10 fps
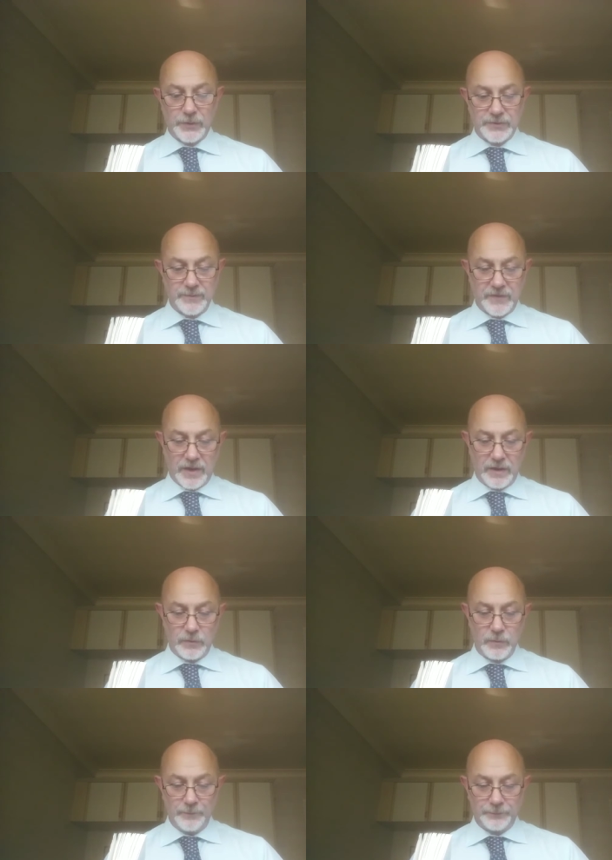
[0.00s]
bottom of the
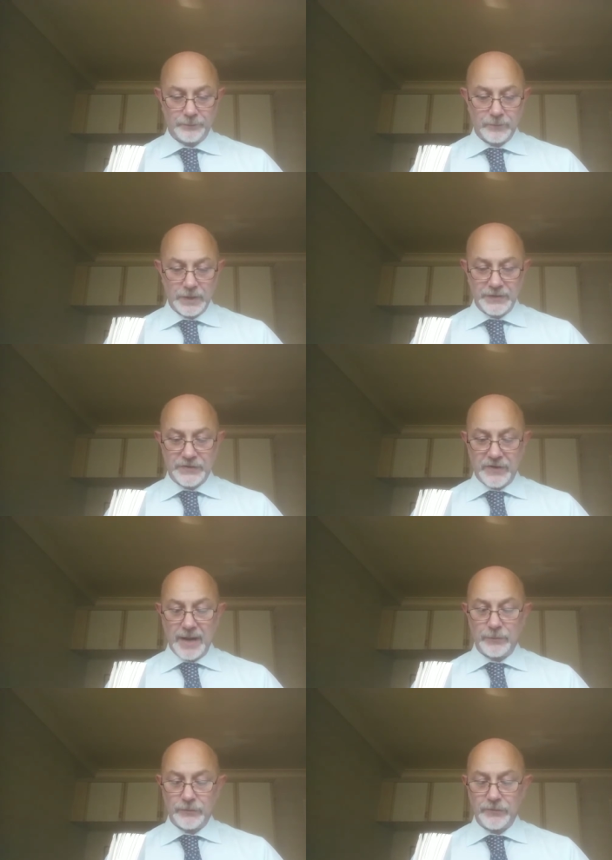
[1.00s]
hole, and
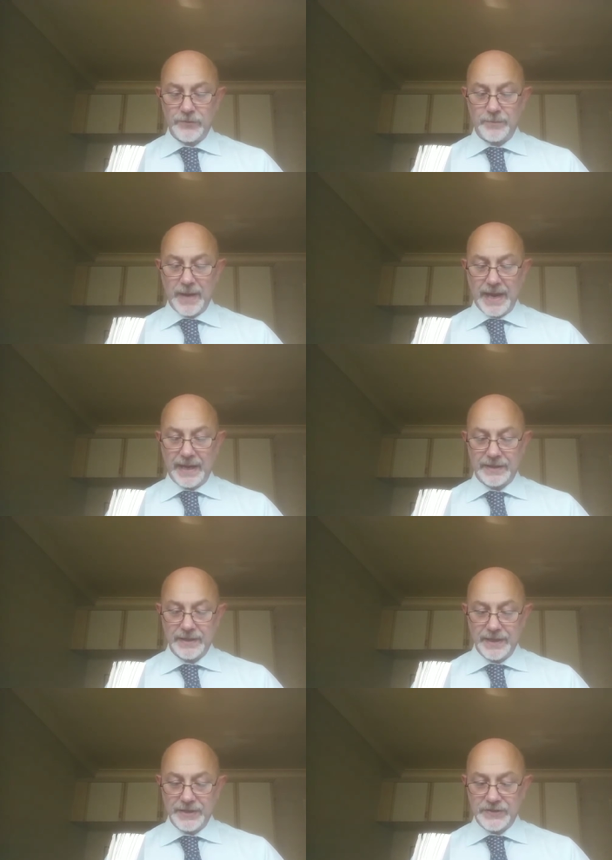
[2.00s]
scramble through the
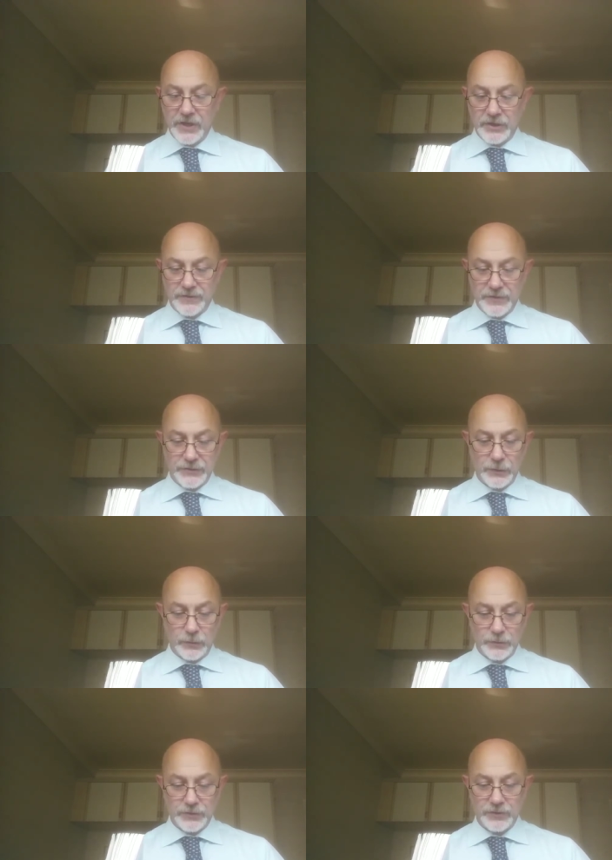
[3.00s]
bag in search of the
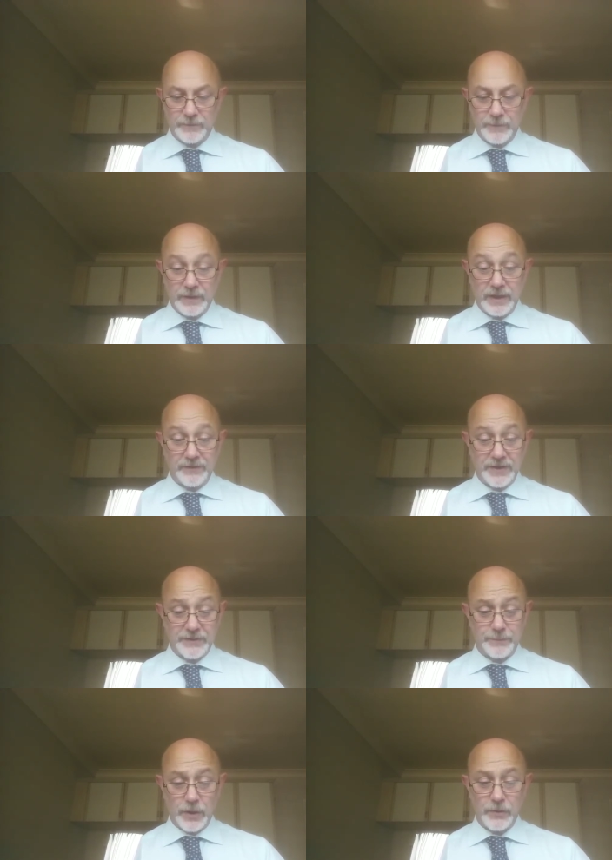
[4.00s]
torch. If it
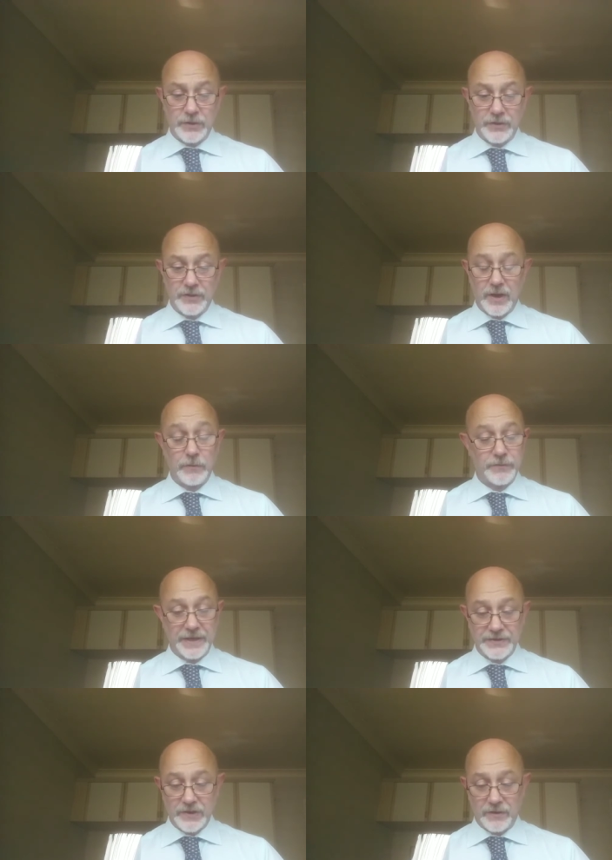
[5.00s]
is broken, the whole
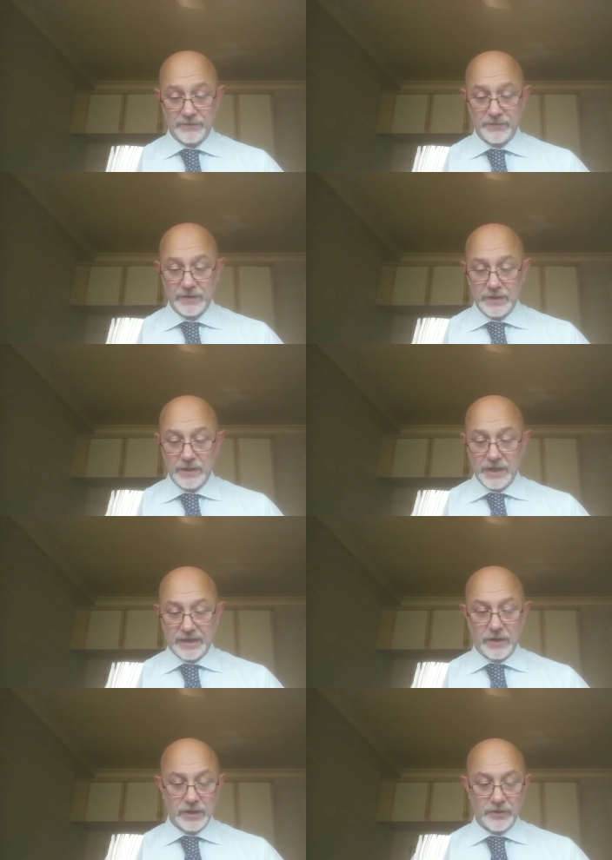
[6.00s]
thing's off.
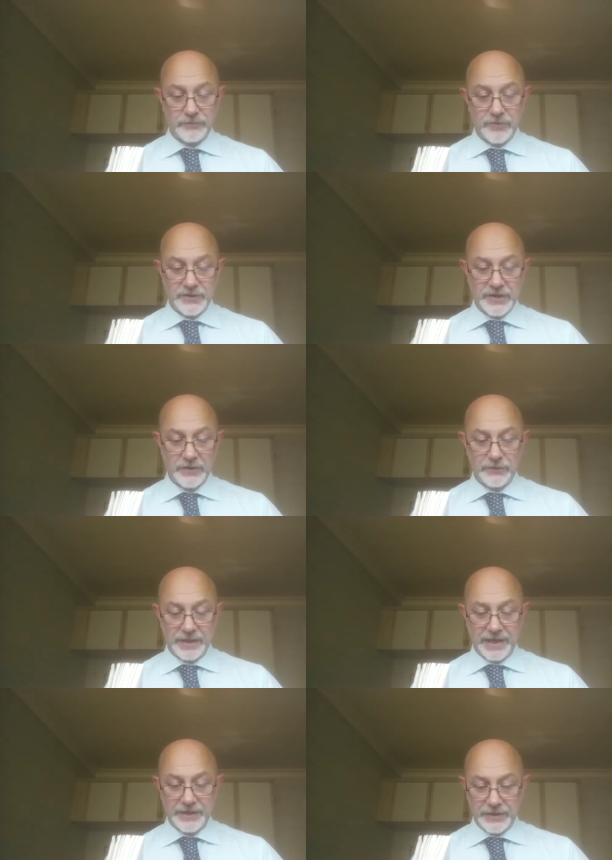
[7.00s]
I can't go through the tunnel
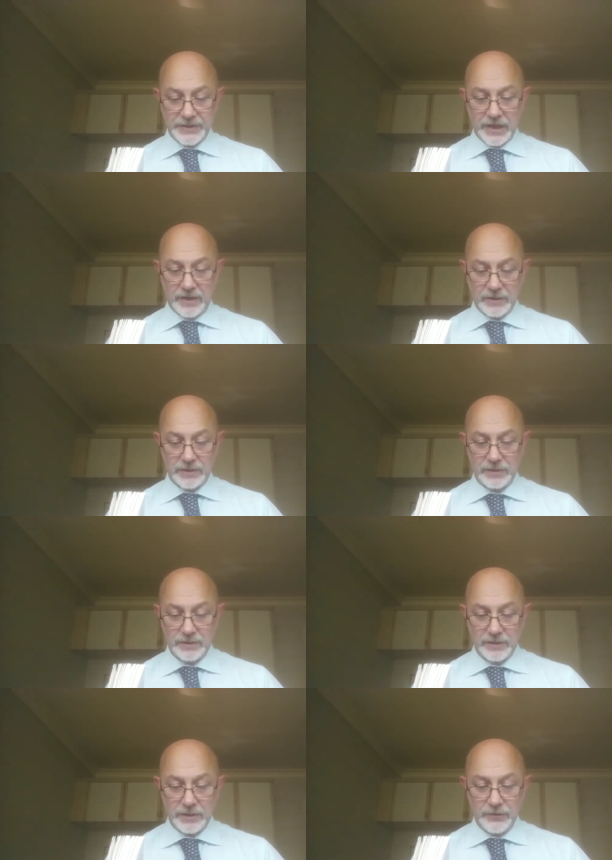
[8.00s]
again in the dark,
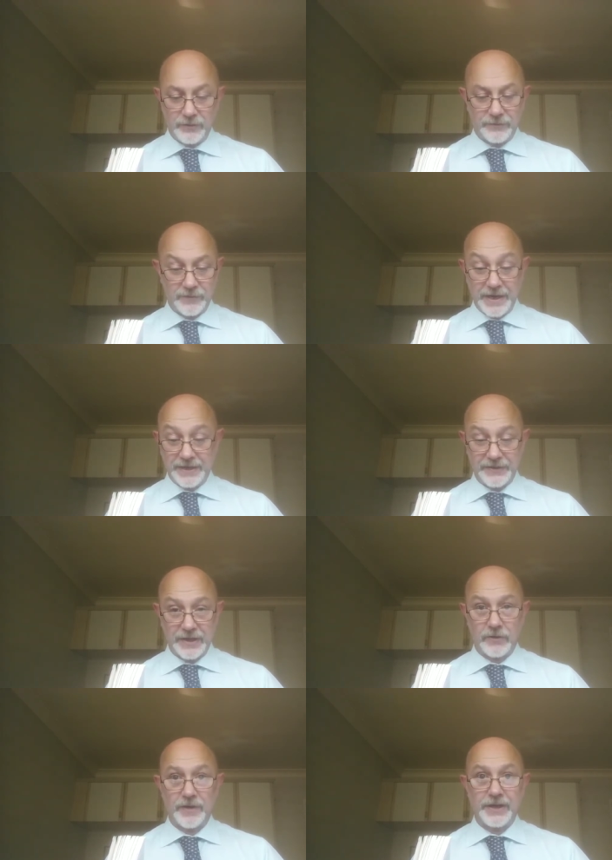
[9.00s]
not for
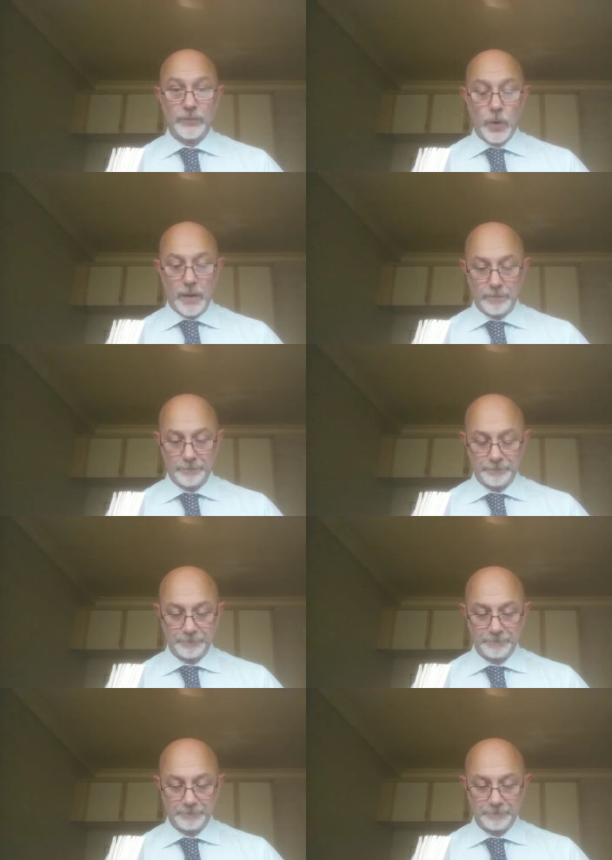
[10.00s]
anything or anyone.